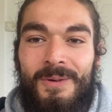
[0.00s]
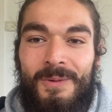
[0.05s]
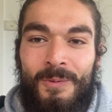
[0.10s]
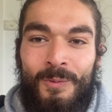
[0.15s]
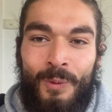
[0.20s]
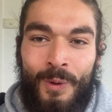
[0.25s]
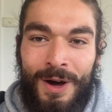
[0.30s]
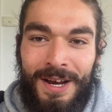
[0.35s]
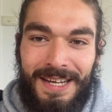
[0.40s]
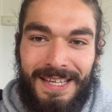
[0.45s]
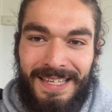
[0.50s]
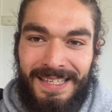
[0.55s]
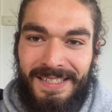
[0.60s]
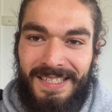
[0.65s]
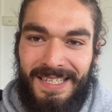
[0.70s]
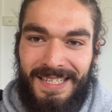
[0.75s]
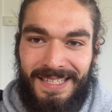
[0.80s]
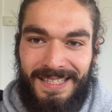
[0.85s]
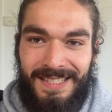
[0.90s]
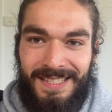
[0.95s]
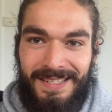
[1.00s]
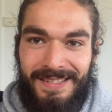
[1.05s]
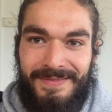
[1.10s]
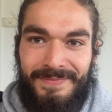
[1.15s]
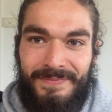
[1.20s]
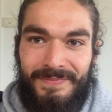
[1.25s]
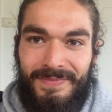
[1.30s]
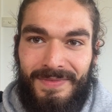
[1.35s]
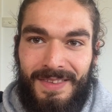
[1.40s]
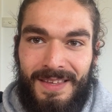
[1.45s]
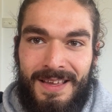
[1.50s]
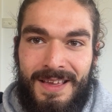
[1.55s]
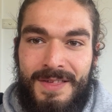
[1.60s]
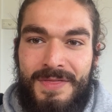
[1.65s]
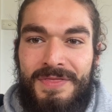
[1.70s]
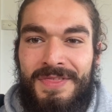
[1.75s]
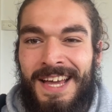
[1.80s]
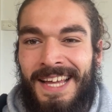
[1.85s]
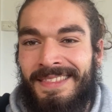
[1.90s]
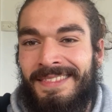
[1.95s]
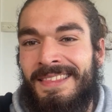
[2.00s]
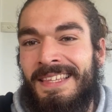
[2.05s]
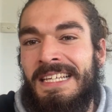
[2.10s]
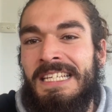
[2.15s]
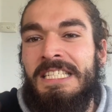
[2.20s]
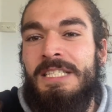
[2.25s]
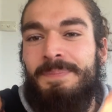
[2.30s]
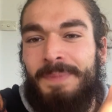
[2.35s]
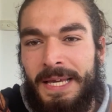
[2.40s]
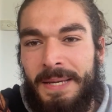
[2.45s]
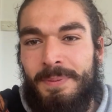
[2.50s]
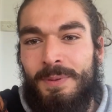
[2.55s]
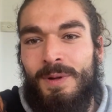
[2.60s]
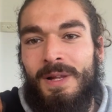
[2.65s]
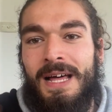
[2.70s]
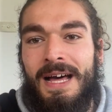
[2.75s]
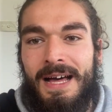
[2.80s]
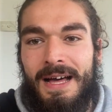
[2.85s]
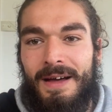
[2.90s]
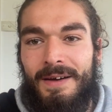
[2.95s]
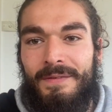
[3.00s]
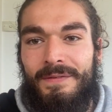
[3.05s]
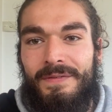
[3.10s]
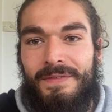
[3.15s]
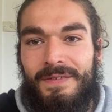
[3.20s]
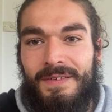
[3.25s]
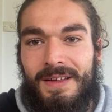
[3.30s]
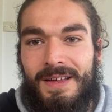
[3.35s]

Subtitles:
What is it that these people have